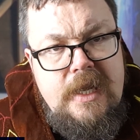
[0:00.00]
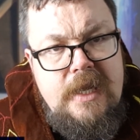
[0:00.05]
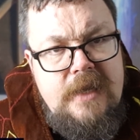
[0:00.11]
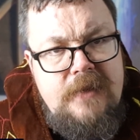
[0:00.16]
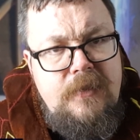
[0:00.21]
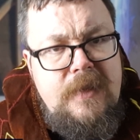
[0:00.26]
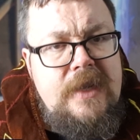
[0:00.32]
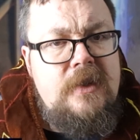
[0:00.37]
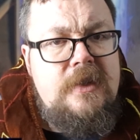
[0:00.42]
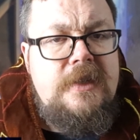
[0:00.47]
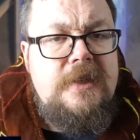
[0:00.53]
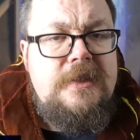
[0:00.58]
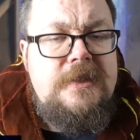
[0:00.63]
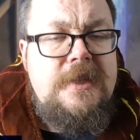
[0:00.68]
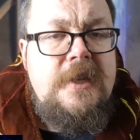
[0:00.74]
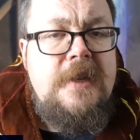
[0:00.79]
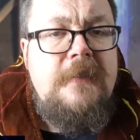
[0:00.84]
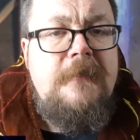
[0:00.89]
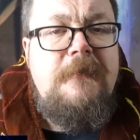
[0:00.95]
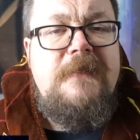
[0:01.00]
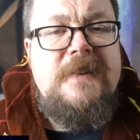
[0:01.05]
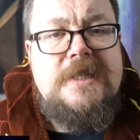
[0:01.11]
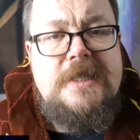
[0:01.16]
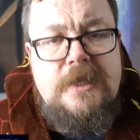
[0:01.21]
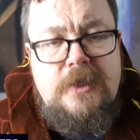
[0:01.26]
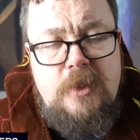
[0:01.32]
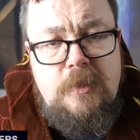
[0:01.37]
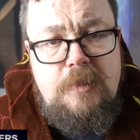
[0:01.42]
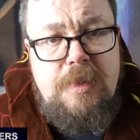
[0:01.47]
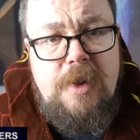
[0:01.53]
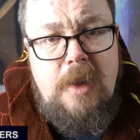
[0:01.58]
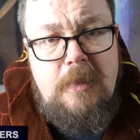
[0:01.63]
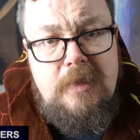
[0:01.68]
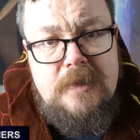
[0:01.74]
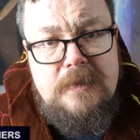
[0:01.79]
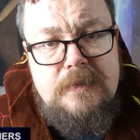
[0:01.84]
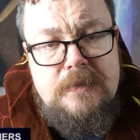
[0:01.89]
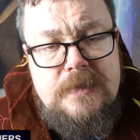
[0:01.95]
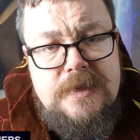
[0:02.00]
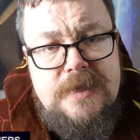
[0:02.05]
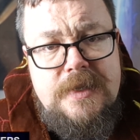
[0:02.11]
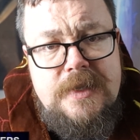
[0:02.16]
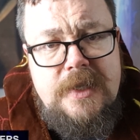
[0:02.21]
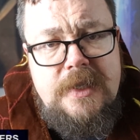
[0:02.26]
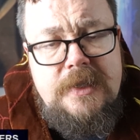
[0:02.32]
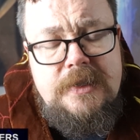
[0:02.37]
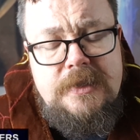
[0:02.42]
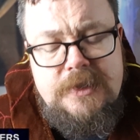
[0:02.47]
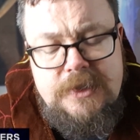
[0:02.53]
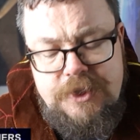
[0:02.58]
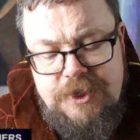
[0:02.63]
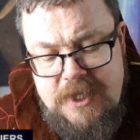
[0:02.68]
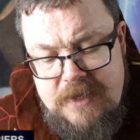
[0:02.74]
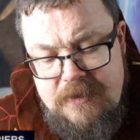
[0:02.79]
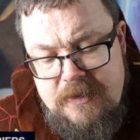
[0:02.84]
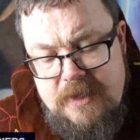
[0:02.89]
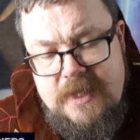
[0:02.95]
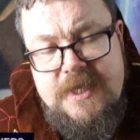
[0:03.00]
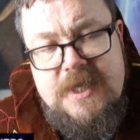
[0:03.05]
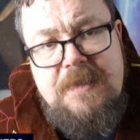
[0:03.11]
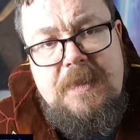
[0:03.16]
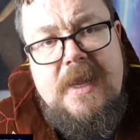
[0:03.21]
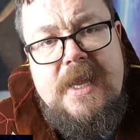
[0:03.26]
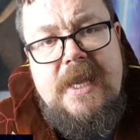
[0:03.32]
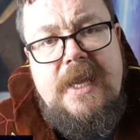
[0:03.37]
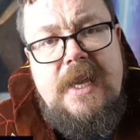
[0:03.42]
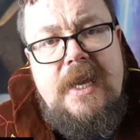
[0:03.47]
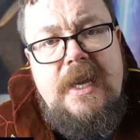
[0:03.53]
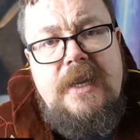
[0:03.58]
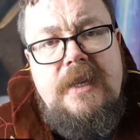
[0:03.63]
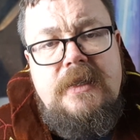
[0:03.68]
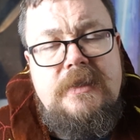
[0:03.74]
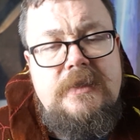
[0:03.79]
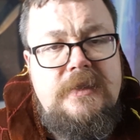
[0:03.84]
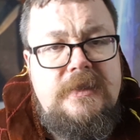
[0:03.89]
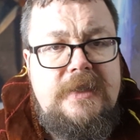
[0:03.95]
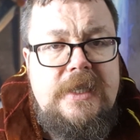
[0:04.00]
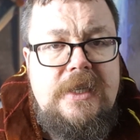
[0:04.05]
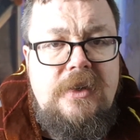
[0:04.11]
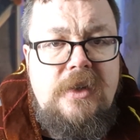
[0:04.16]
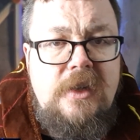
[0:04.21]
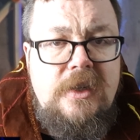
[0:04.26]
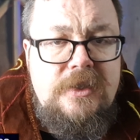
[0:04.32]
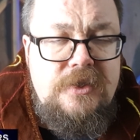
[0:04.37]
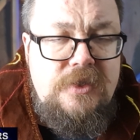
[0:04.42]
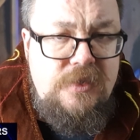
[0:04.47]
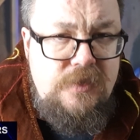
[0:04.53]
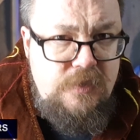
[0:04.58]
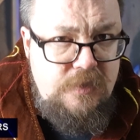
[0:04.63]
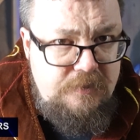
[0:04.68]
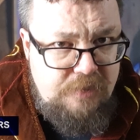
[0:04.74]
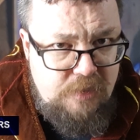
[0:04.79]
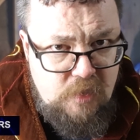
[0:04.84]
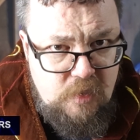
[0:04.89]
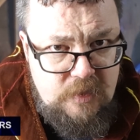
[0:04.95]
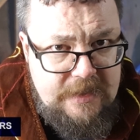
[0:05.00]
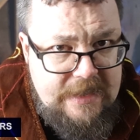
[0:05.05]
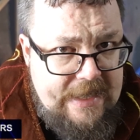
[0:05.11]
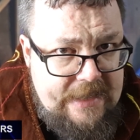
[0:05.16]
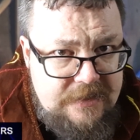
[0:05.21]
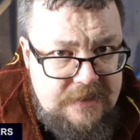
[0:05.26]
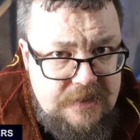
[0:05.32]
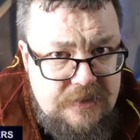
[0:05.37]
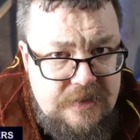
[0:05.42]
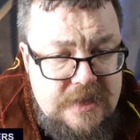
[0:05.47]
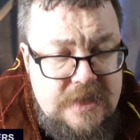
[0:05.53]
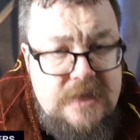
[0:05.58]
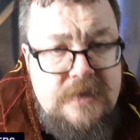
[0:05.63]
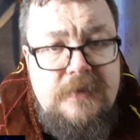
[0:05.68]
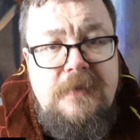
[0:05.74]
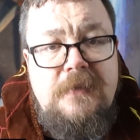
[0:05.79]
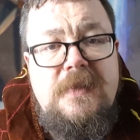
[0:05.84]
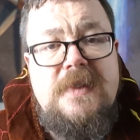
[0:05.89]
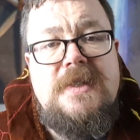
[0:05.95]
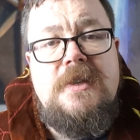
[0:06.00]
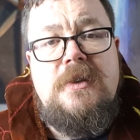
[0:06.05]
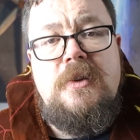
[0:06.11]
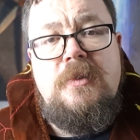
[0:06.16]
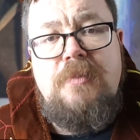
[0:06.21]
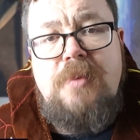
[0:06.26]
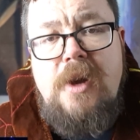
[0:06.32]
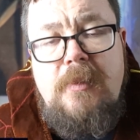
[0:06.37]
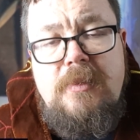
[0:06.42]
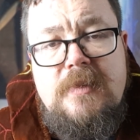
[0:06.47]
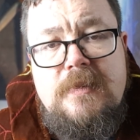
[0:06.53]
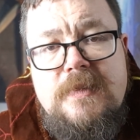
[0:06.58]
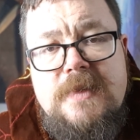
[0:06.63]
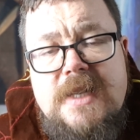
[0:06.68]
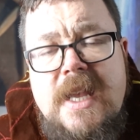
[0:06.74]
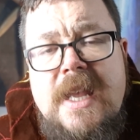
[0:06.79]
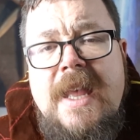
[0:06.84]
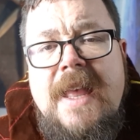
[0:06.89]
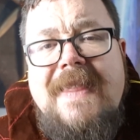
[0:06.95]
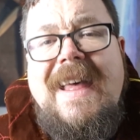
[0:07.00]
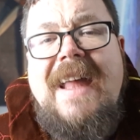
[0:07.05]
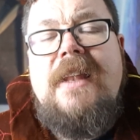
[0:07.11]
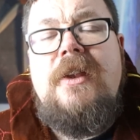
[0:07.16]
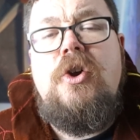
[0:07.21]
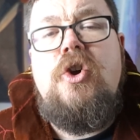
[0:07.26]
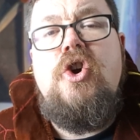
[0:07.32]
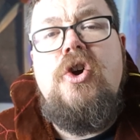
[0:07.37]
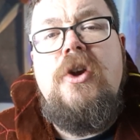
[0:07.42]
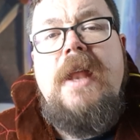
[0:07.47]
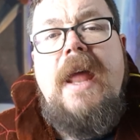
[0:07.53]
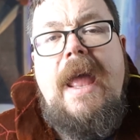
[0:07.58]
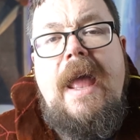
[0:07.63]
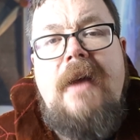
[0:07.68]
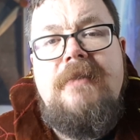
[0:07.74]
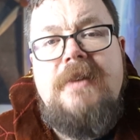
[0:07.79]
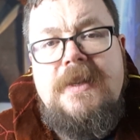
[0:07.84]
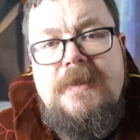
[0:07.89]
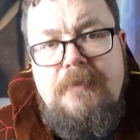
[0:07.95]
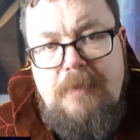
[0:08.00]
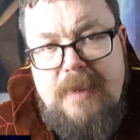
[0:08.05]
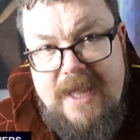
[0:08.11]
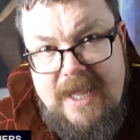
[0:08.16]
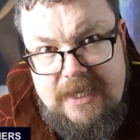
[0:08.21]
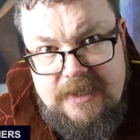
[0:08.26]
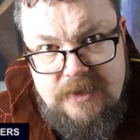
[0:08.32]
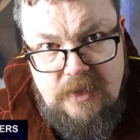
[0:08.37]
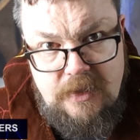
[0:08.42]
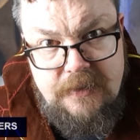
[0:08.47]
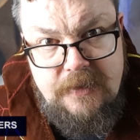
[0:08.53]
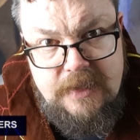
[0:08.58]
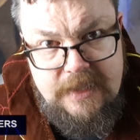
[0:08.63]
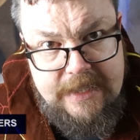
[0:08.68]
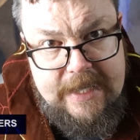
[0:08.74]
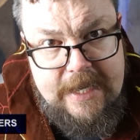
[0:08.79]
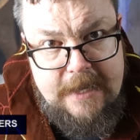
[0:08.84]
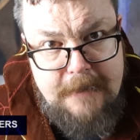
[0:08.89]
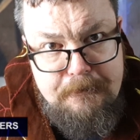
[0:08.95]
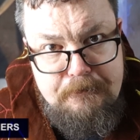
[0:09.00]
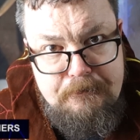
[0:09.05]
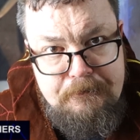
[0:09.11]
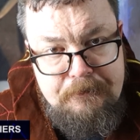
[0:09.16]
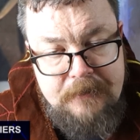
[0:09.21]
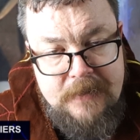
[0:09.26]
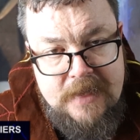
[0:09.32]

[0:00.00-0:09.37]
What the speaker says: If we look at physical problems, generally speaking, there are two broad categories of physical problems that could have an impact on the game.